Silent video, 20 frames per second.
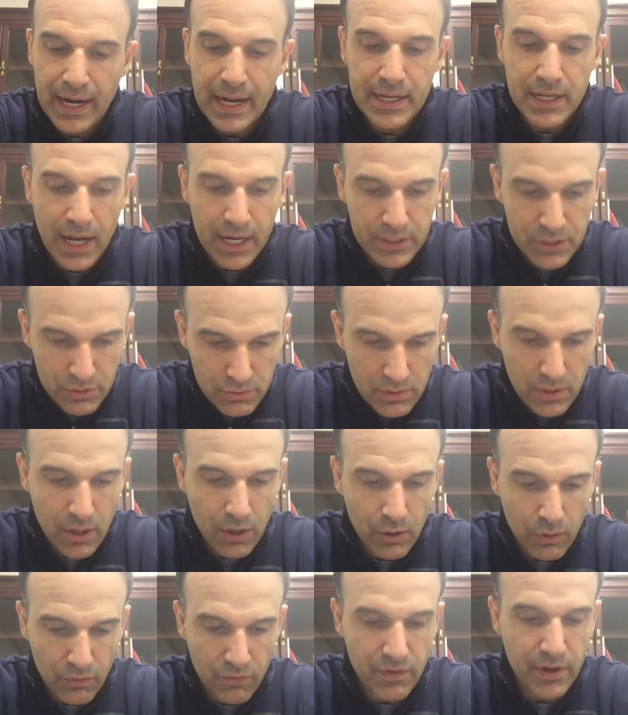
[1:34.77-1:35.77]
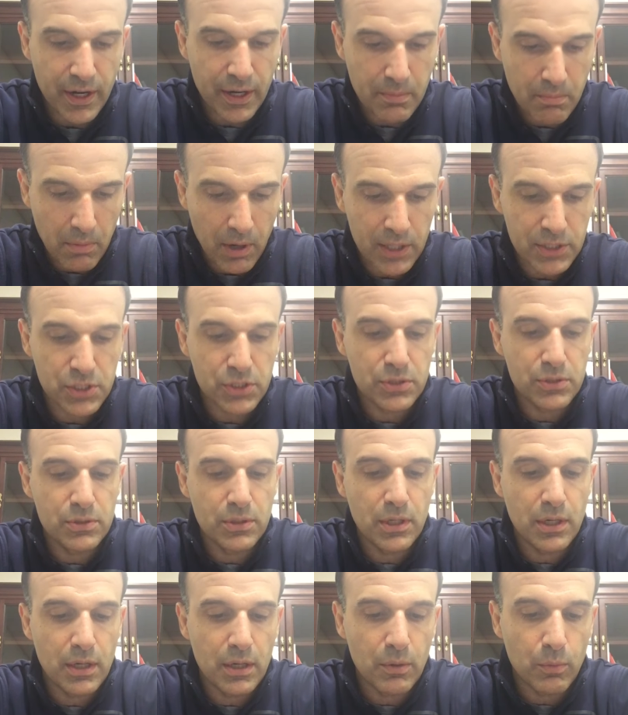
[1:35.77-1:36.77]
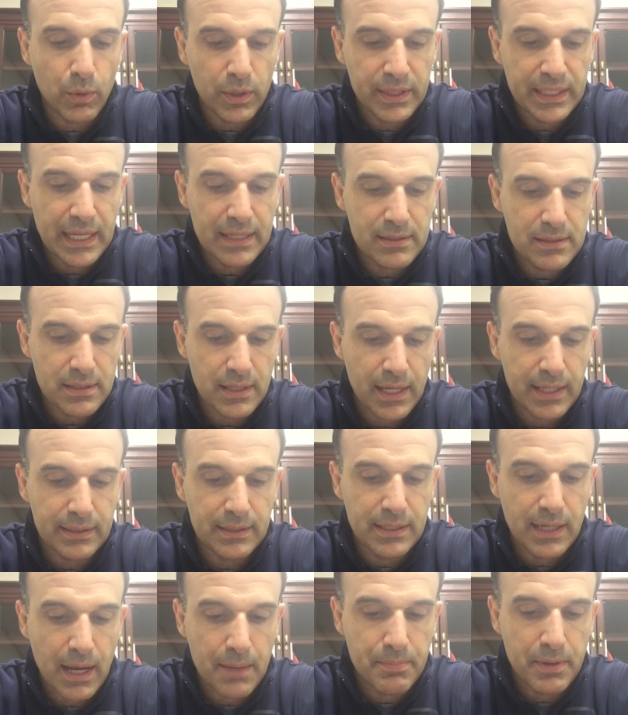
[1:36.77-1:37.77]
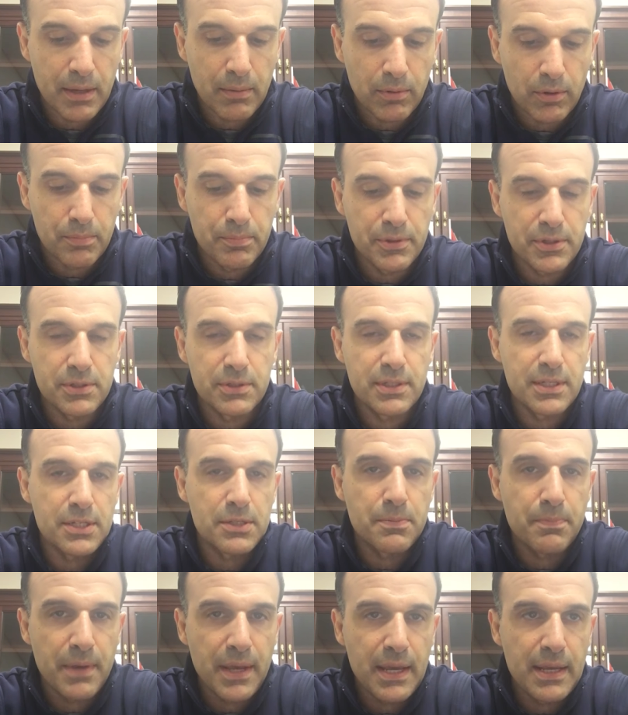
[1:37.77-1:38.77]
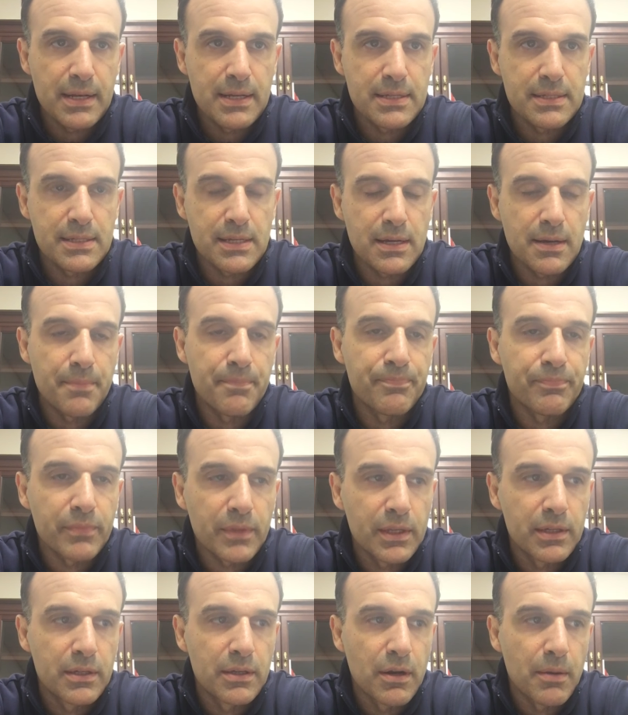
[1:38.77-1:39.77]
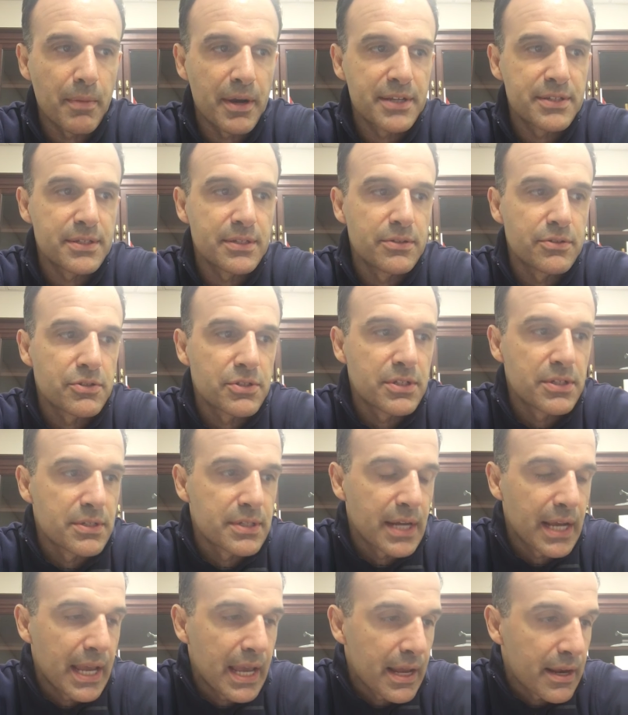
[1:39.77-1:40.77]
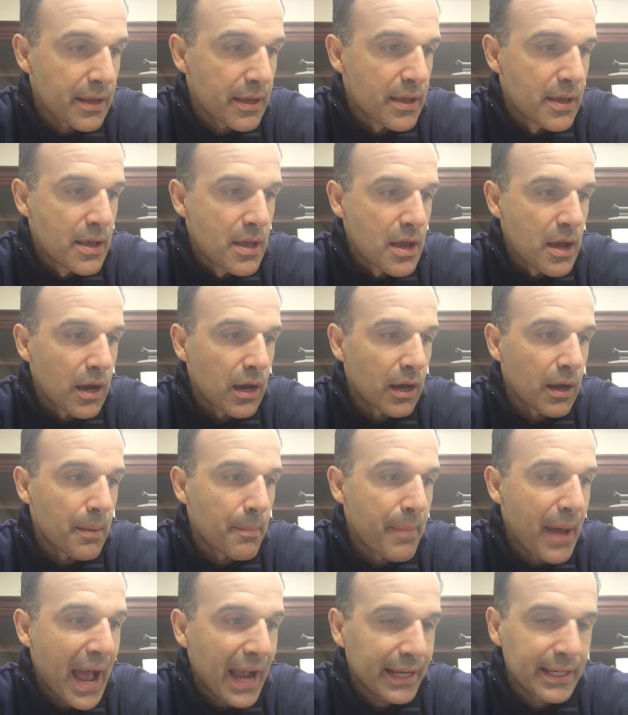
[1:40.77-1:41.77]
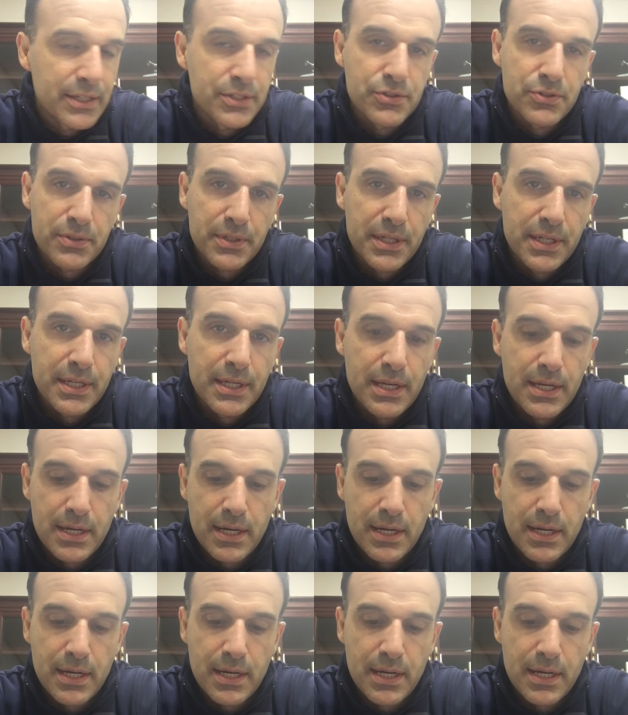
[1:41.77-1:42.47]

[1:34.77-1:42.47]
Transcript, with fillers: I, I do know very much uh, what that's like to not be able to participate. As um, you know, my senior season, I had a, a back injury.